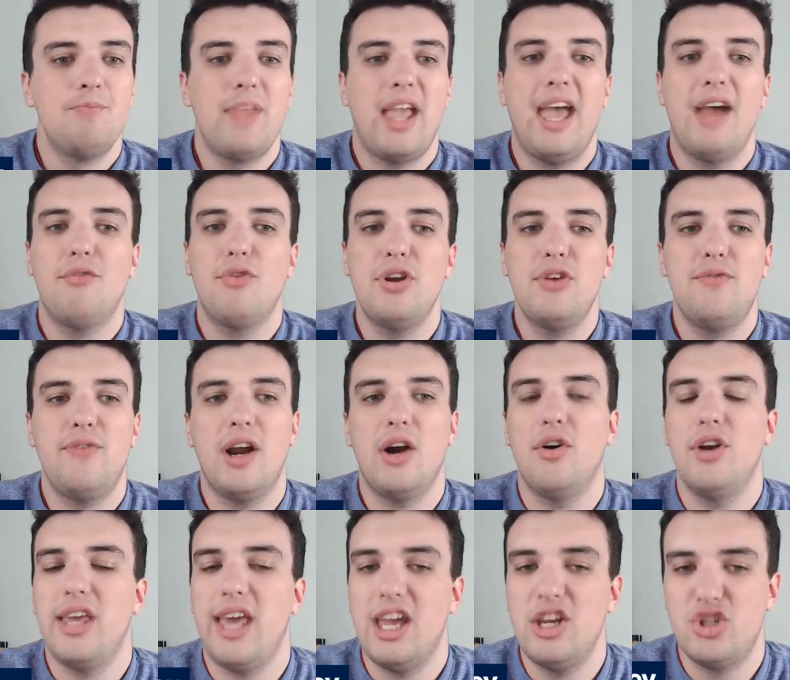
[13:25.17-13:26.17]
Every
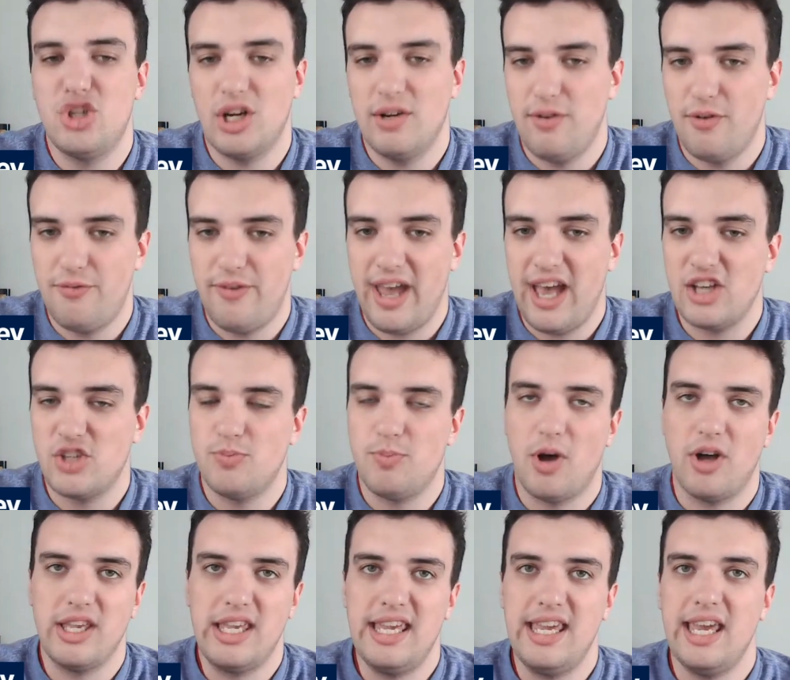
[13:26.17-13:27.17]
variation of a
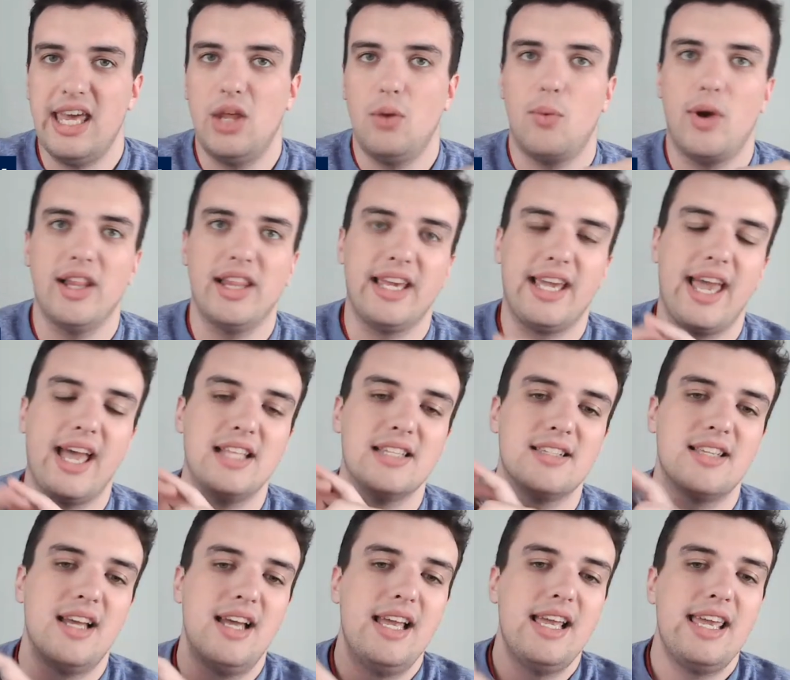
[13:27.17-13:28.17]
fastball he hit well against.